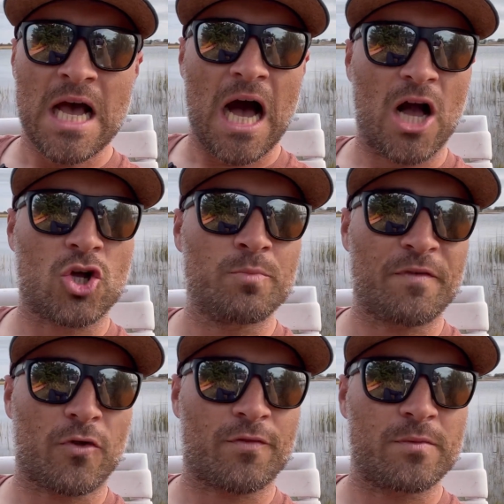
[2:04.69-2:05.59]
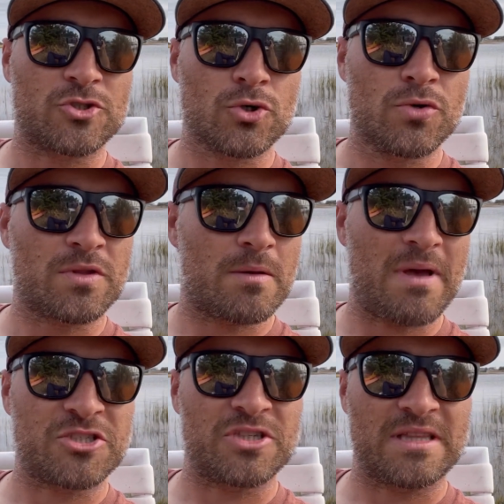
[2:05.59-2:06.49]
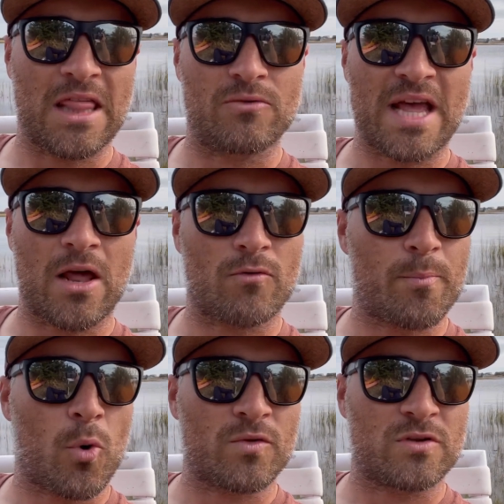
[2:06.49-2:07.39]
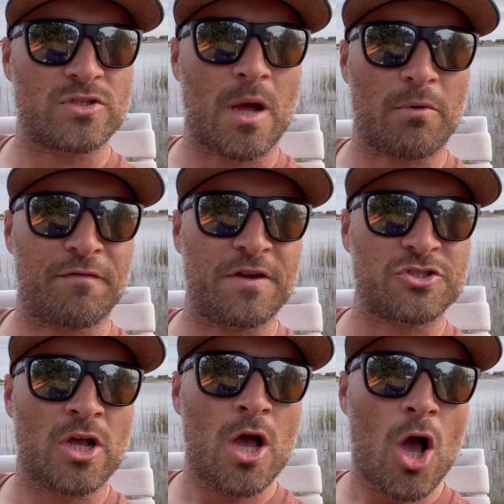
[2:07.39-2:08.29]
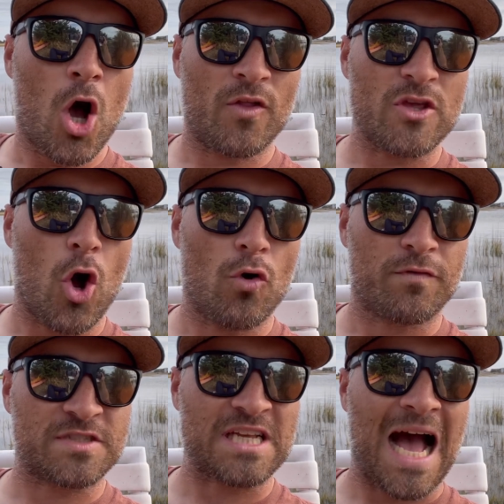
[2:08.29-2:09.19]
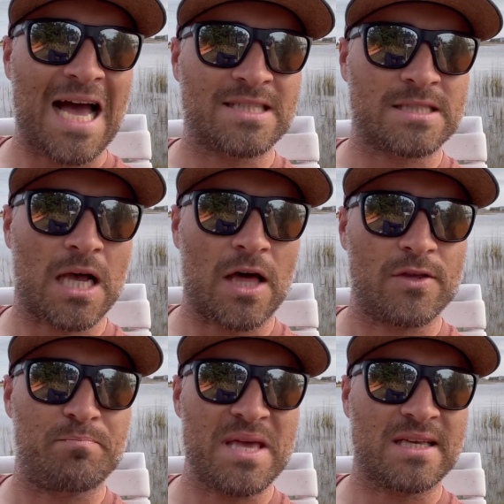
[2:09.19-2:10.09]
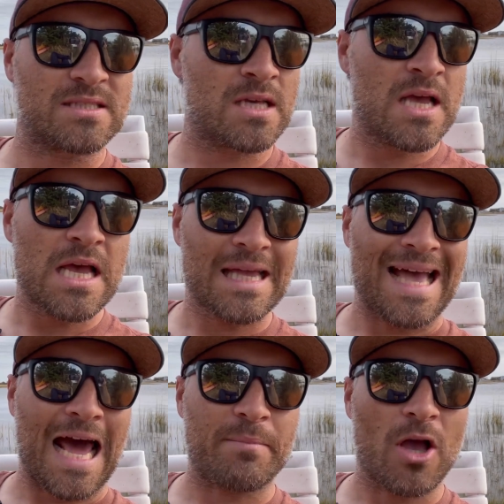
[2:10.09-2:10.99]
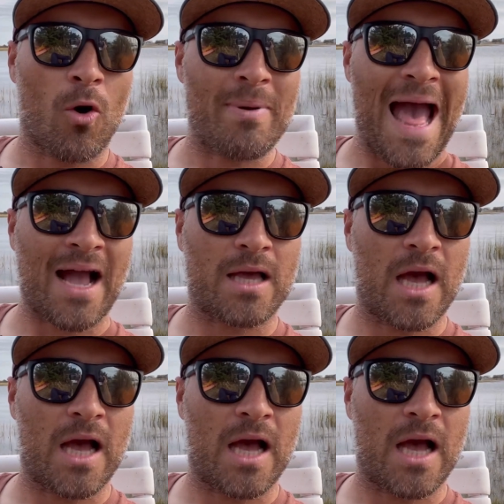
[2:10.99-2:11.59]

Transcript: Couldn't be further from the truth. Mentioned it the other day on a report. There's a number of fish on the oversize. The bigs got to be going back.